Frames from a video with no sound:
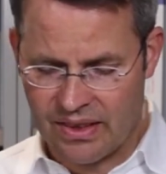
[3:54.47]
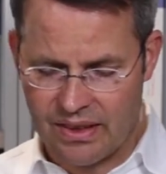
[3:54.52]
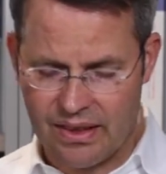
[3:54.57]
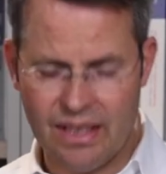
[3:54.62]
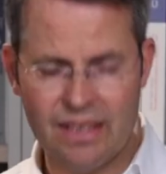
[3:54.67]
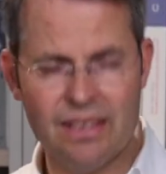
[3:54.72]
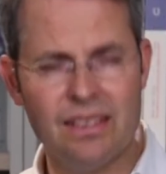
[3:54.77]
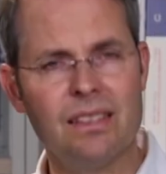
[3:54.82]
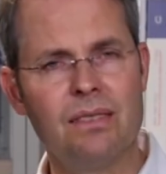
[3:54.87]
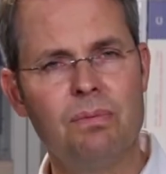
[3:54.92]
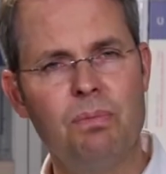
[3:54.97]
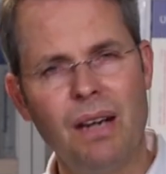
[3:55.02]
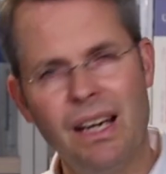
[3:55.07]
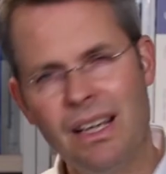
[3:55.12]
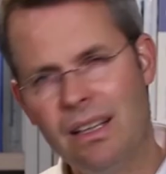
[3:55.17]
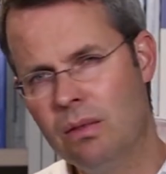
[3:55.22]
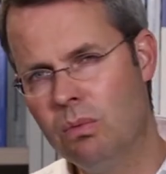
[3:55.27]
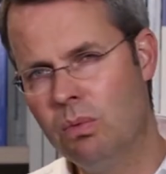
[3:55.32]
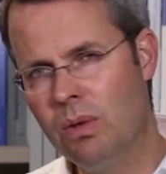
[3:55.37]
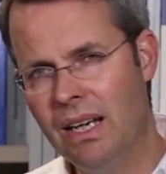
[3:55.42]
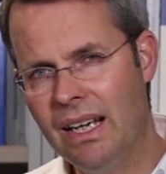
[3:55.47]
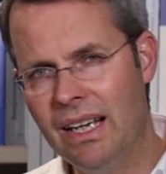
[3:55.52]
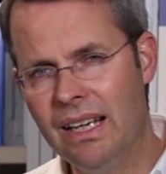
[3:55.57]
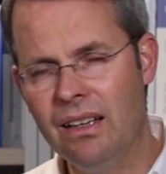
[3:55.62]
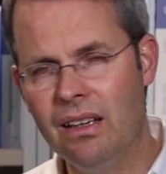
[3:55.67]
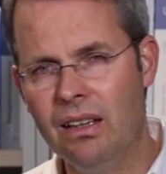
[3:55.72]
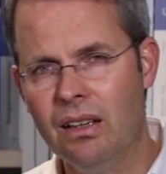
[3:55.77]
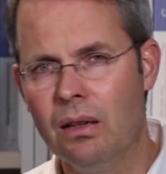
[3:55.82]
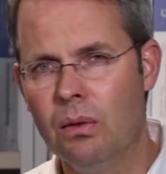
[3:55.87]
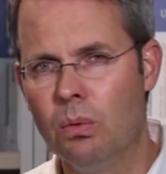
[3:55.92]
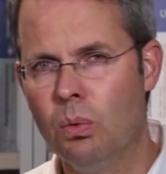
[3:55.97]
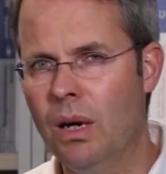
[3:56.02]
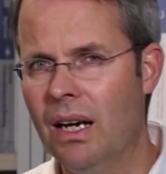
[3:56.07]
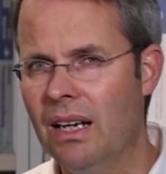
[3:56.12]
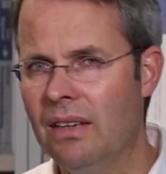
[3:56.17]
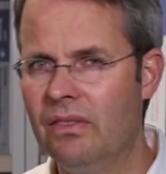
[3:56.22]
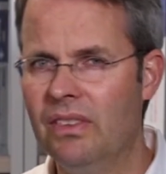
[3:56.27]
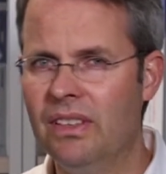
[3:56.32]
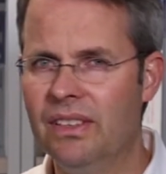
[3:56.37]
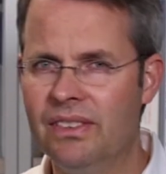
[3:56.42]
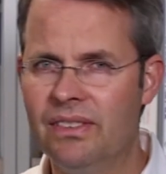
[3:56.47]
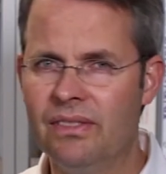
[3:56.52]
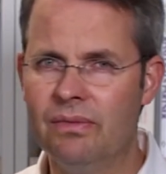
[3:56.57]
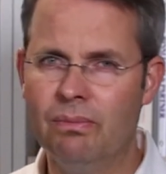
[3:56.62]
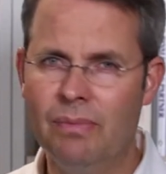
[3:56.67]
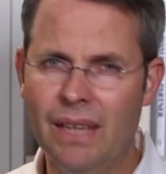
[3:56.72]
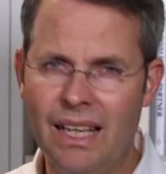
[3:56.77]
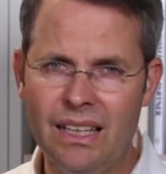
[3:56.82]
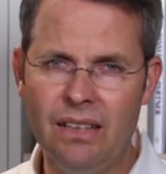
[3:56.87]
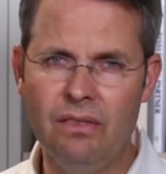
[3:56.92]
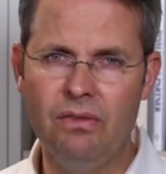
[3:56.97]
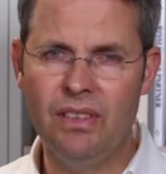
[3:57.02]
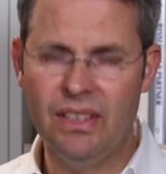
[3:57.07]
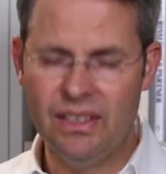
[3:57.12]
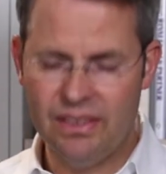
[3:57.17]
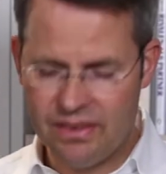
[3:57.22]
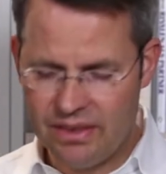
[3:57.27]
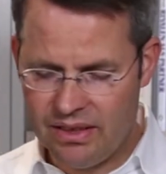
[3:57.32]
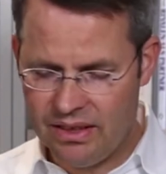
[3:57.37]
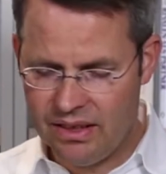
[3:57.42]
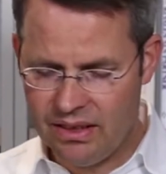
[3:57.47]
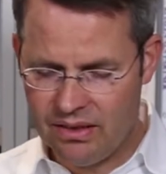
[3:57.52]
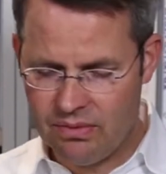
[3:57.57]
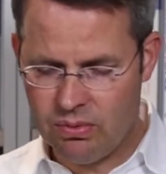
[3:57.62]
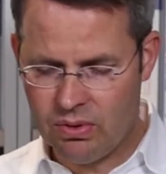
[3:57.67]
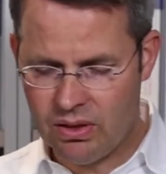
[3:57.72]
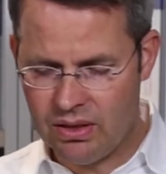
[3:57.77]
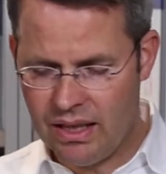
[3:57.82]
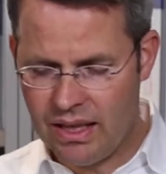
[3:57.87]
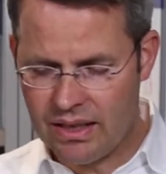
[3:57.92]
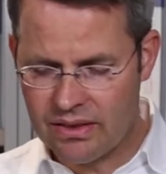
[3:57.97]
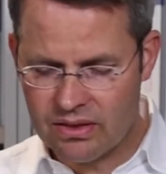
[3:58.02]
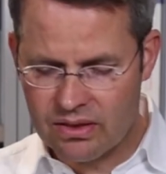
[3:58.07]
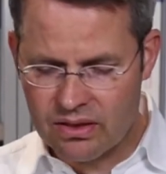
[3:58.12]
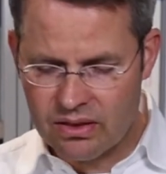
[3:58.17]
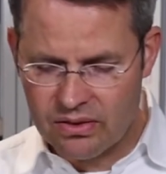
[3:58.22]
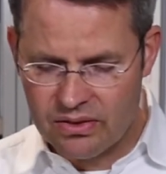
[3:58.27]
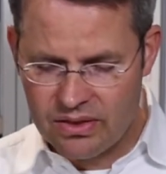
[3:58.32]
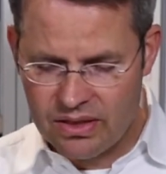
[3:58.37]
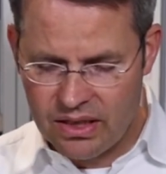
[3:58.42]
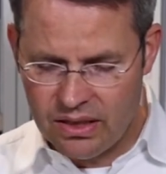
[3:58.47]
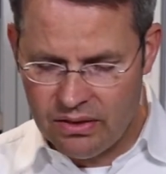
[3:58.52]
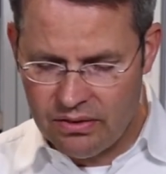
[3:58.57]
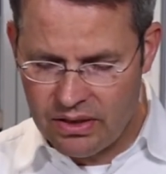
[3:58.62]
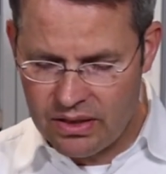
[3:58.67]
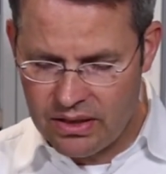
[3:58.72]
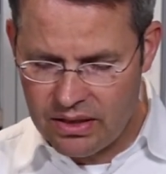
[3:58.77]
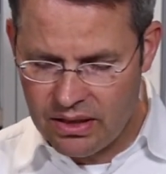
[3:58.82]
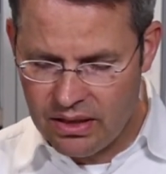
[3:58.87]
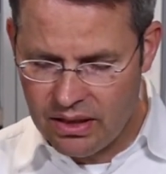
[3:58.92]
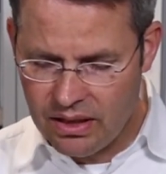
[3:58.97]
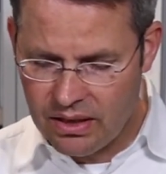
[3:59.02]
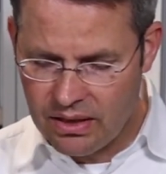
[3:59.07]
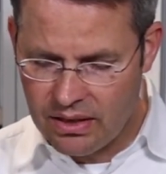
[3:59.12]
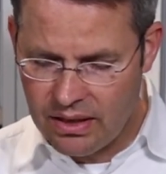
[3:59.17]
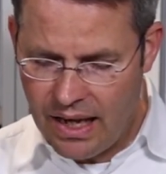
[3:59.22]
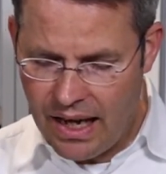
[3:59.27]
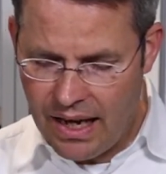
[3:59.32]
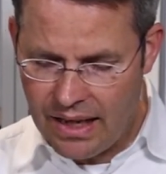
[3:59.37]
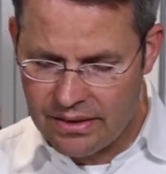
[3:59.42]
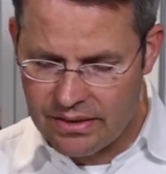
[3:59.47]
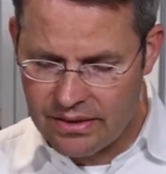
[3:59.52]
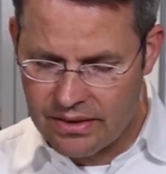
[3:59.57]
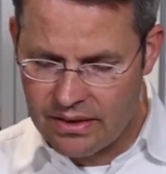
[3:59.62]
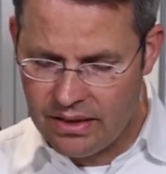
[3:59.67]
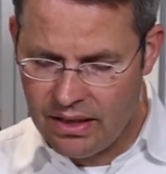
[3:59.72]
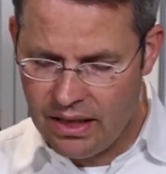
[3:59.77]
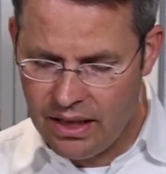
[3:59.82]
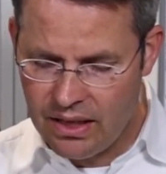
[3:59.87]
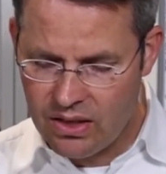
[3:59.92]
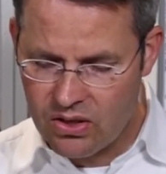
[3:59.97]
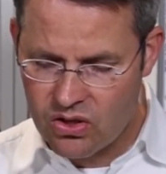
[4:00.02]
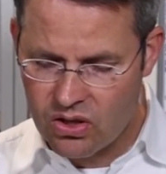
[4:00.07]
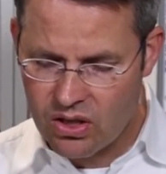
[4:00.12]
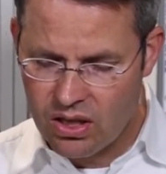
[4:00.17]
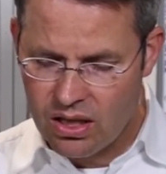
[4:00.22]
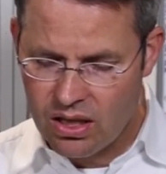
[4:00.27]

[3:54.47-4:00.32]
This is, by the way, why many VCs want exclusivity in that stage,